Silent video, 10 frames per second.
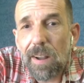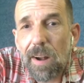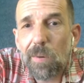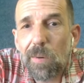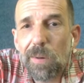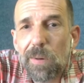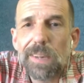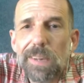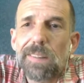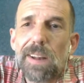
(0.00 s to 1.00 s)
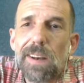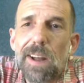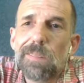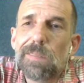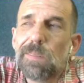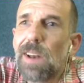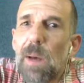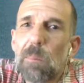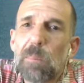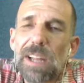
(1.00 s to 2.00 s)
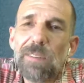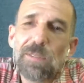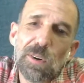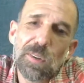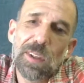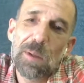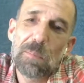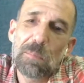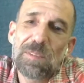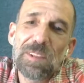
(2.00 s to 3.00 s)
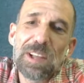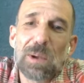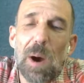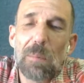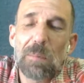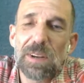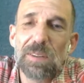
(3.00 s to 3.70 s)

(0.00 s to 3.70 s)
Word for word: Oh, you mean they're not playful? They're not playfully cooperative.